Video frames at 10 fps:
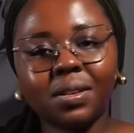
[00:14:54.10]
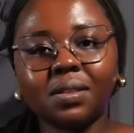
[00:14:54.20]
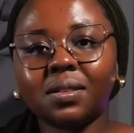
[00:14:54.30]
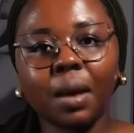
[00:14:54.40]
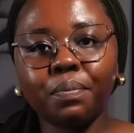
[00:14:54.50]

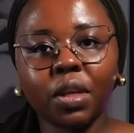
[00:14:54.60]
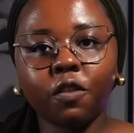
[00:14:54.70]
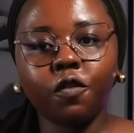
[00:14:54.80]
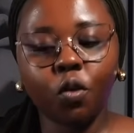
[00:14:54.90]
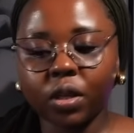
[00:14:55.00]
something
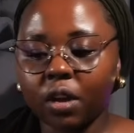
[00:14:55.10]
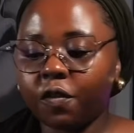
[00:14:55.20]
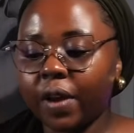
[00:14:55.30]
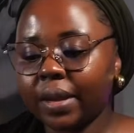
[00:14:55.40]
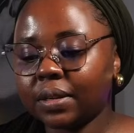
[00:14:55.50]
for that
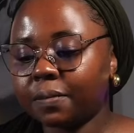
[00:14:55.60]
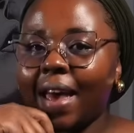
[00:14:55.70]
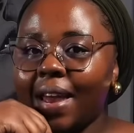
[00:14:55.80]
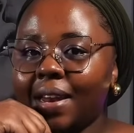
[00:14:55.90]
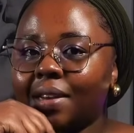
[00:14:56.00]
flat.
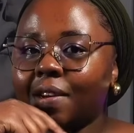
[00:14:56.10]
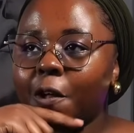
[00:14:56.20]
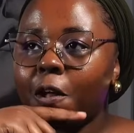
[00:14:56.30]
And